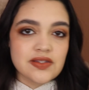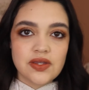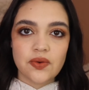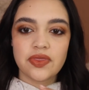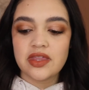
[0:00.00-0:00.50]

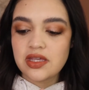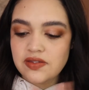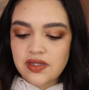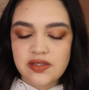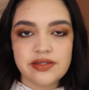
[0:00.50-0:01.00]
so
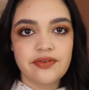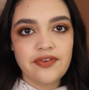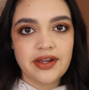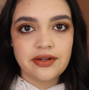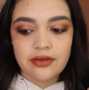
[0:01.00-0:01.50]
this is the
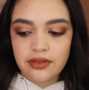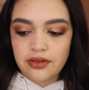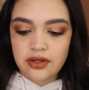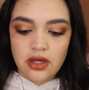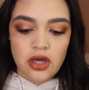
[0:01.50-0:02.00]
final
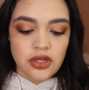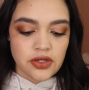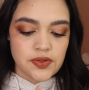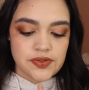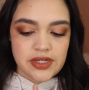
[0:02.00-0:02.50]
look
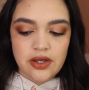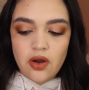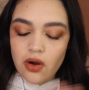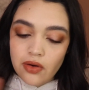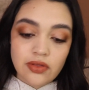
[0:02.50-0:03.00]
using
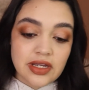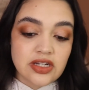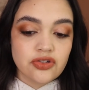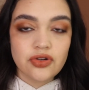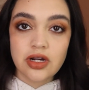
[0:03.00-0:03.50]
only
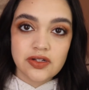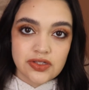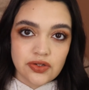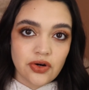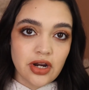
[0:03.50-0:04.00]

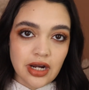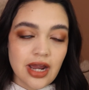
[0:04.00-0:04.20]
drugstore.